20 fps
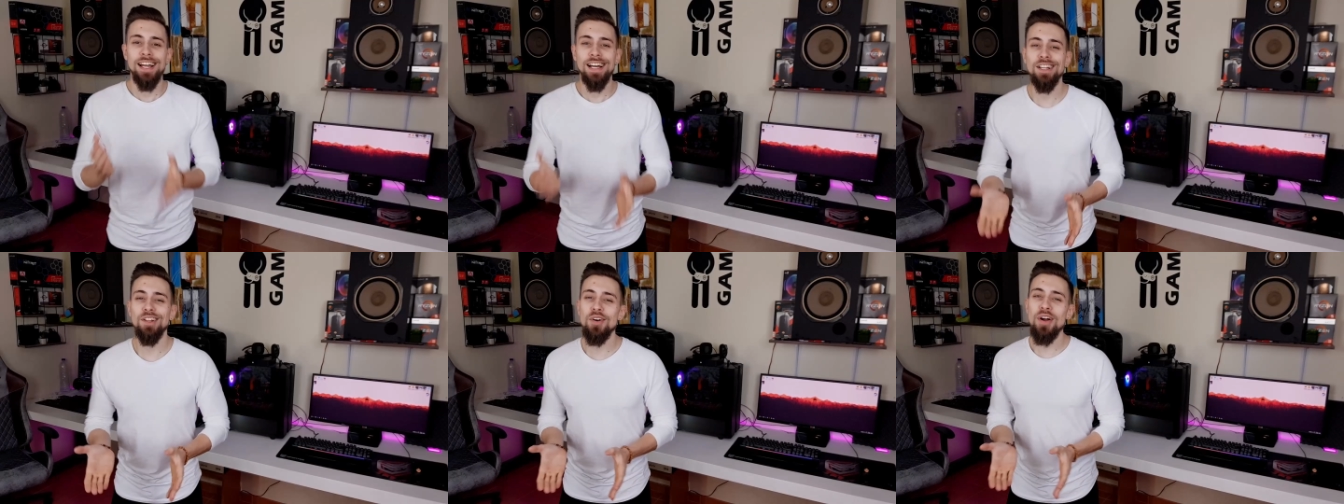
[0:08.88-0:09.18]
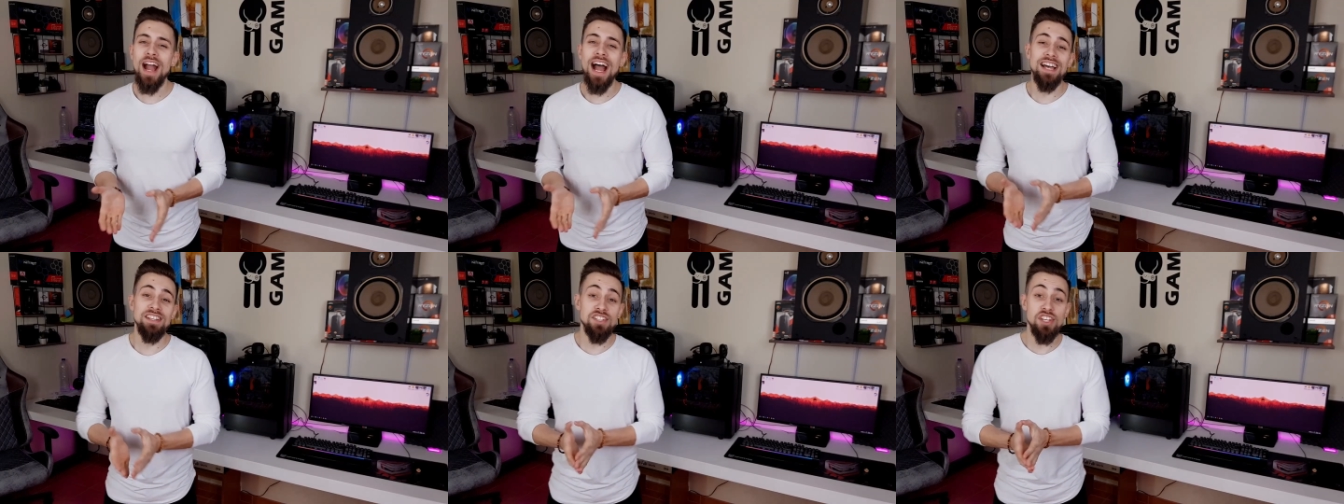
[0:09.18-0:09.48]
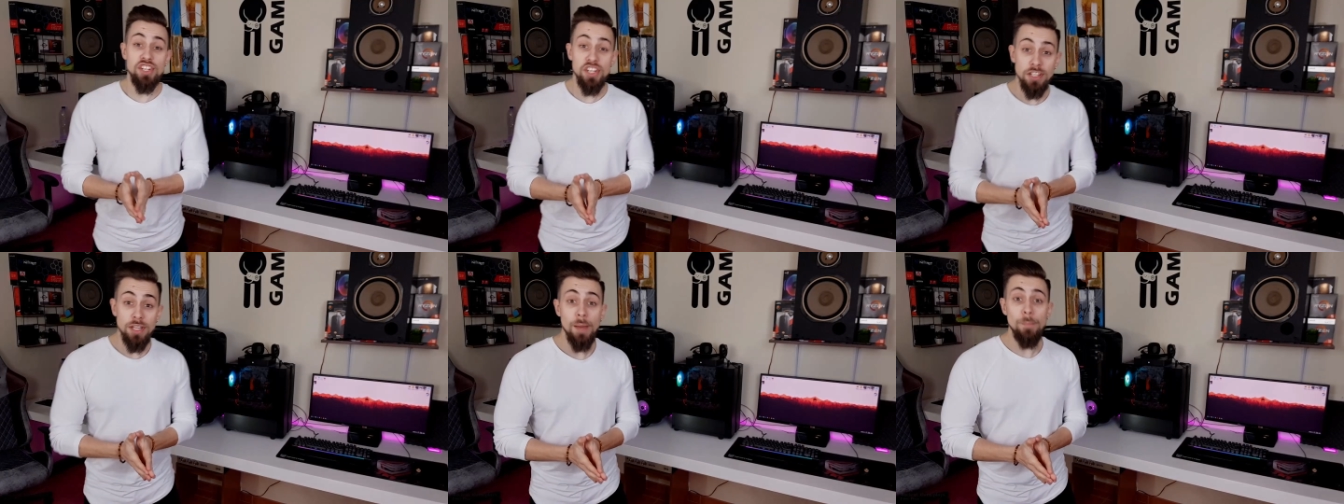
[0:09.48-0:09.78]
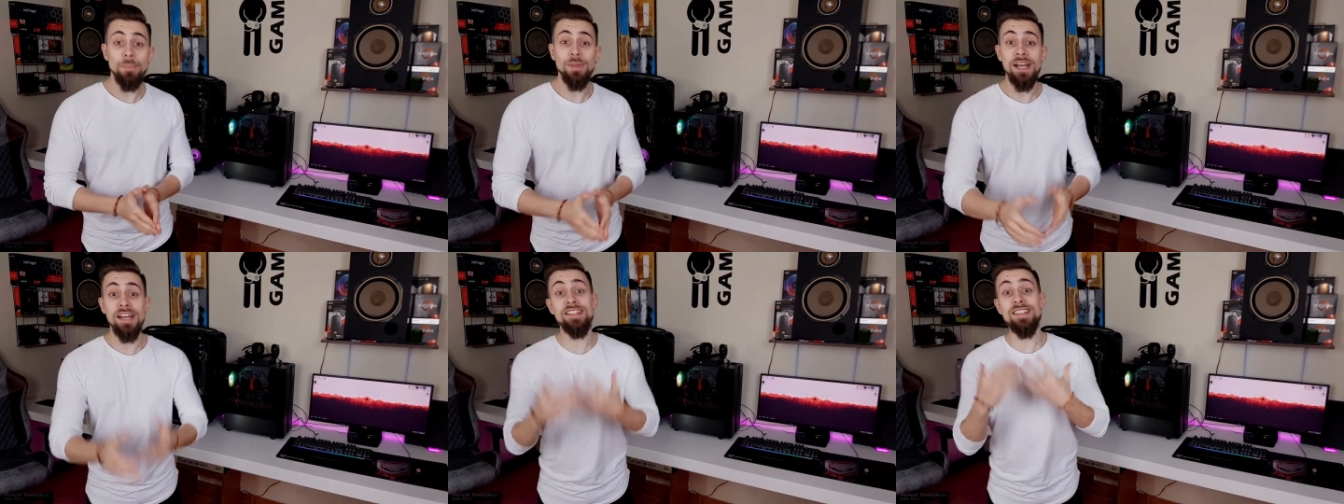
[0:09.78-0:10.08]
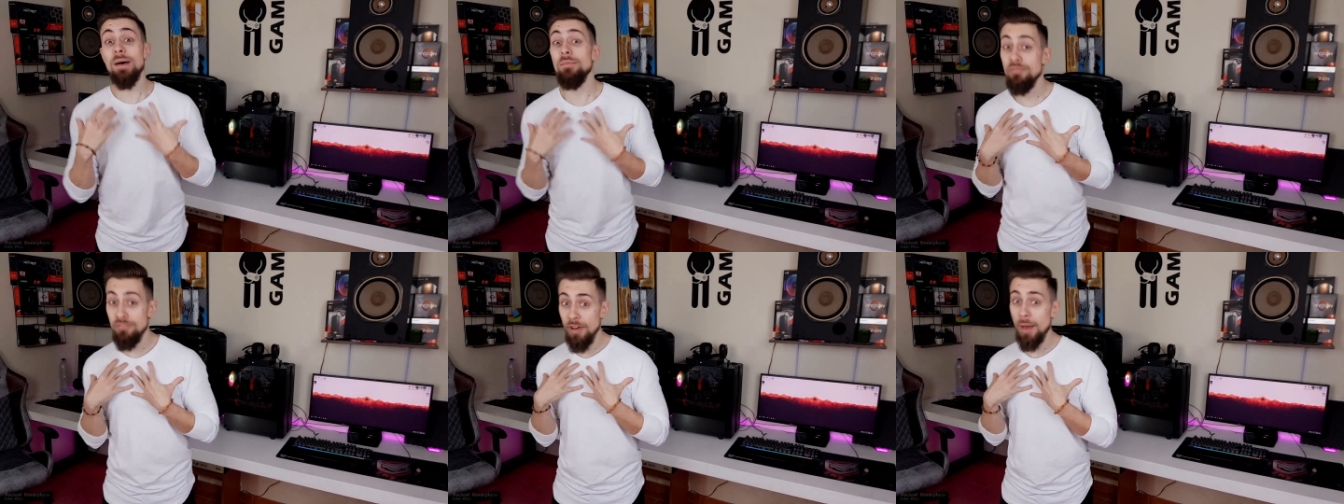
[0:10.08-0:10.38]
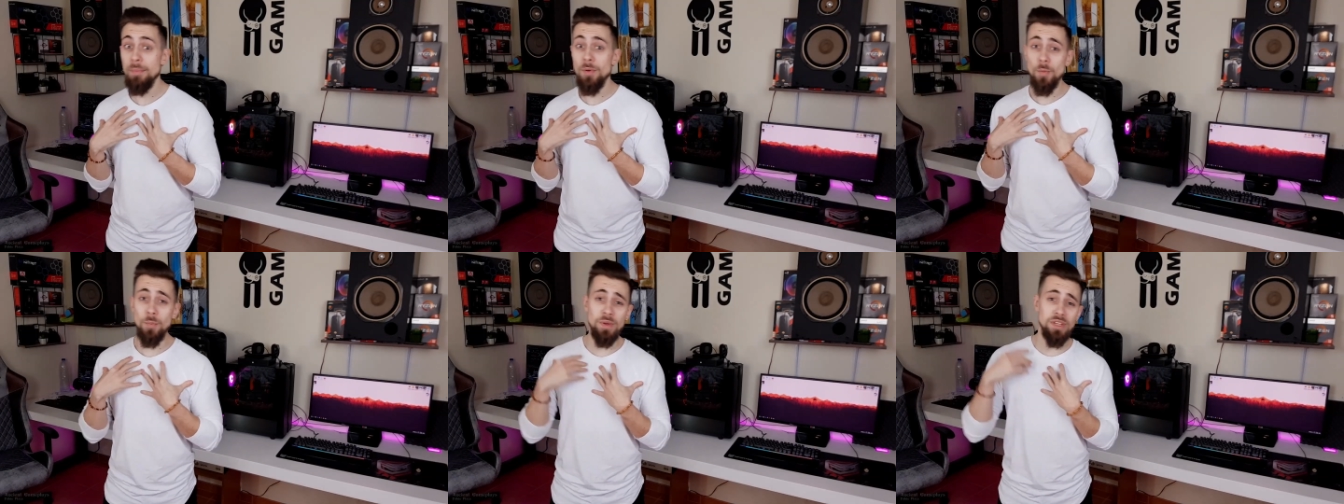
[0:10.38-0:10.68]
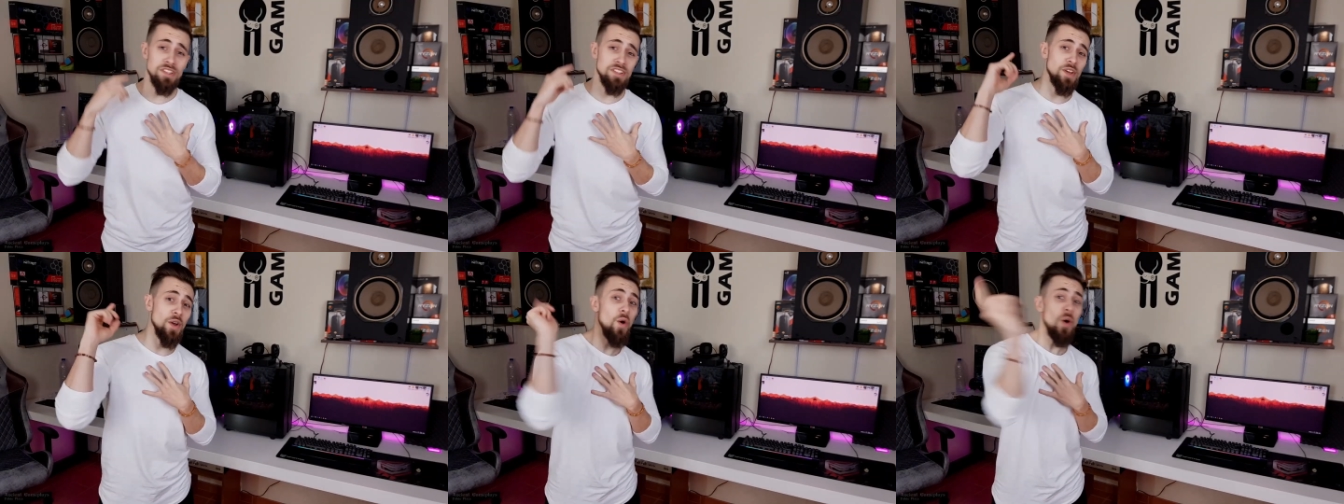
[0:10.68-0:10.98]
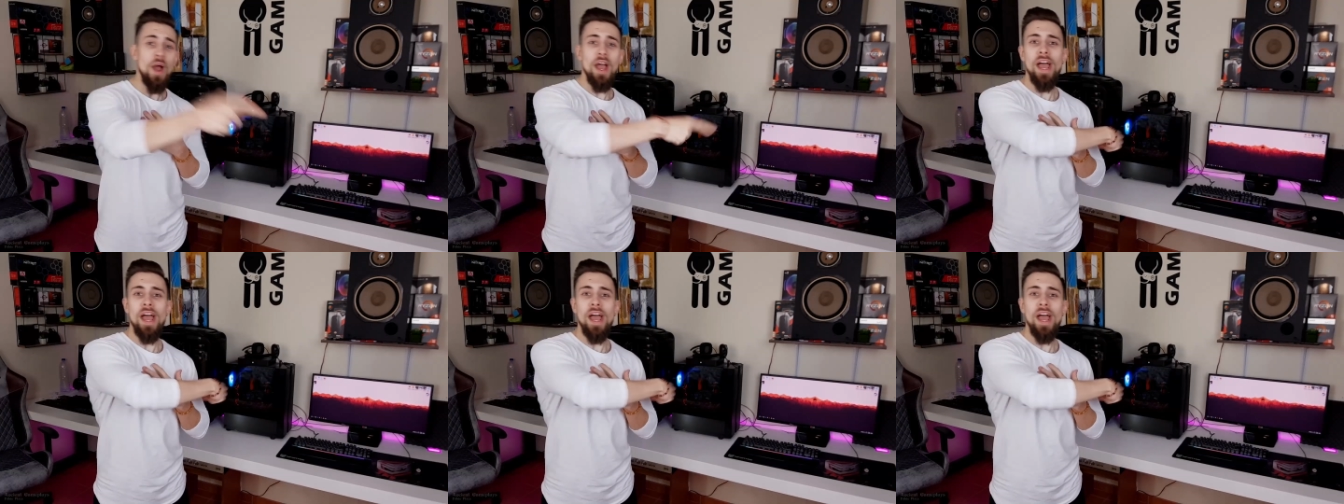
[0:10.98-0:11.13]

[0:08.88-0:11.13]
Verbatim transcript: Hello guys, Ancient Gameplays, I'm Fabio Pisco